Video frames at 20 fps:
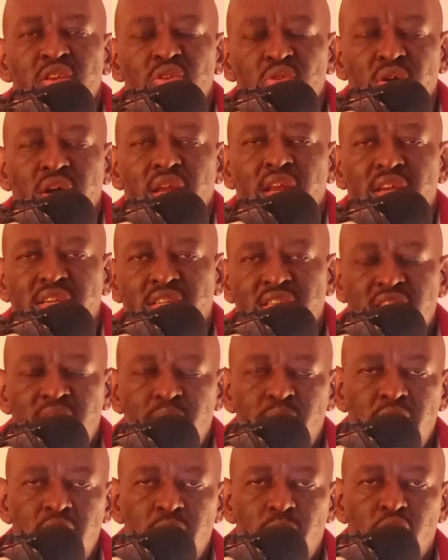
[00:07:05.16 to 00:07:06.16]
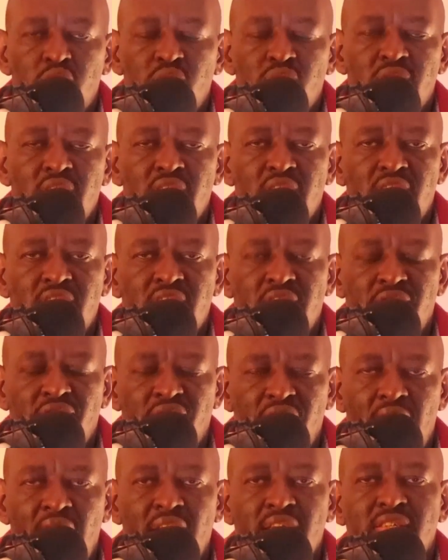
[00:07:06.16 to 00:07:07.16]
you can at least be able to take the
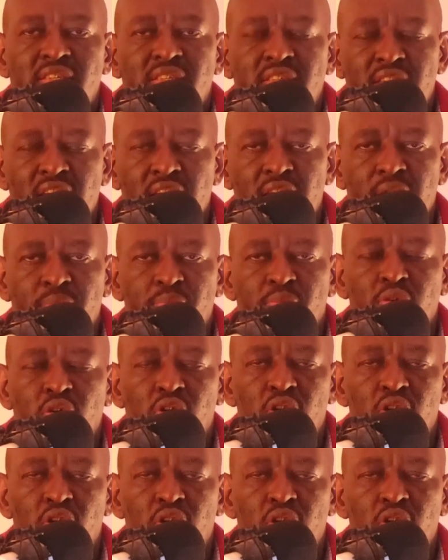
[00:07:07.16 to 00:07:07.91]
first step